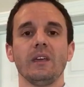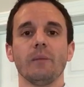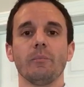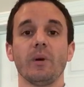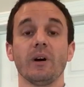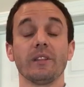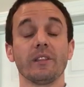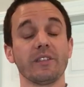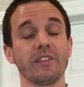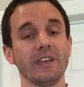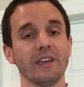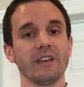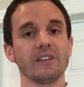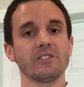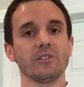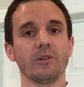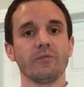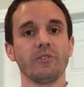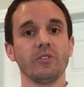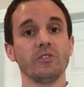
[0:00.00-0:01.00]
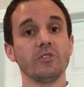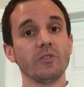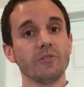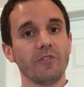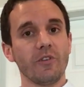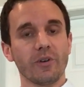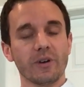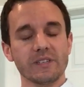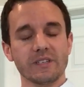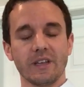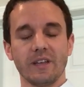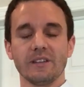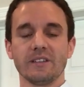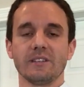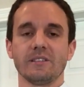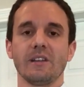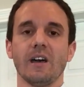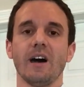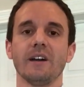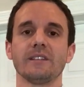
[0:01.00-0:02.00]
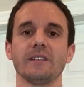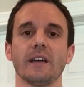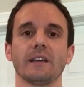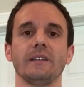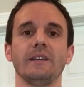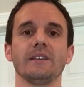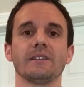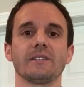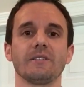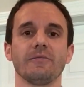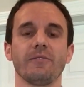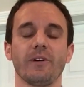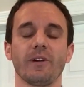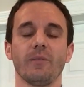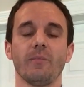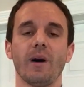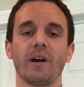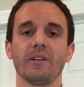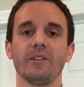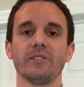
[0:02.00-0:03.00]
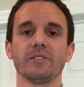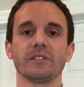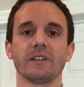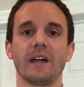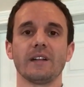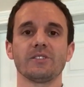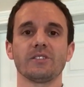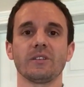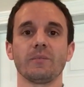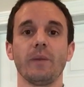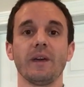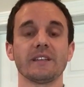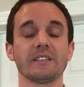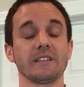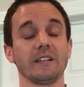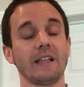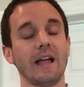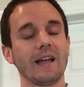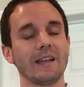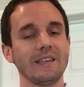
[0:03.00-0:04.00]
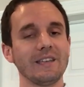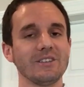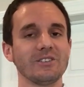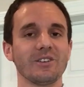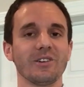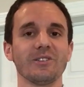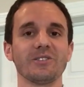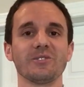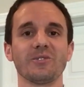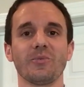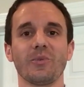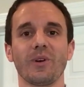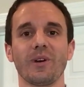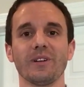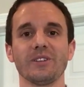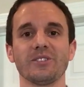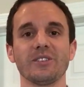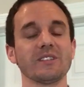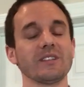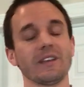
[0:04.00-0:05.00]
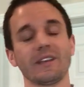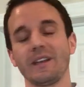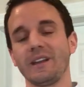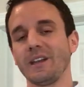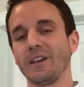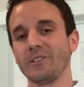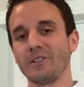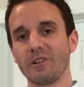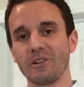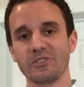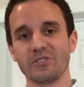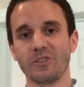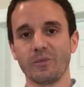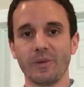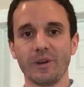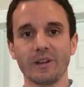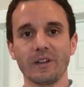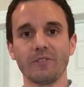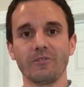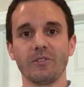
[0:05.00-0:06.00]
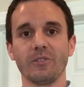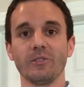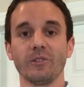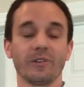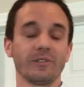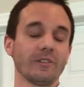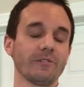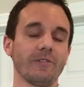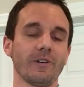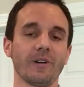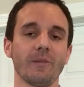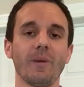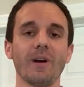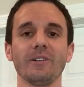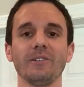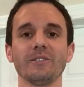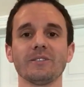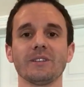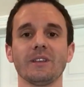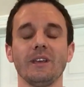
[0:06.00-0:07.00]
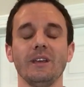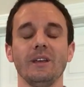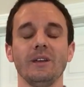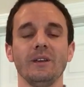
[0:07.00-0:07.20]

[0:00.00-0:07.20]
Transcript: But the thing is, though, if you do focus on techniques and fundamentals, it actually makes it a lot easier to where it's just like any other instrument if you learn the fundamentals.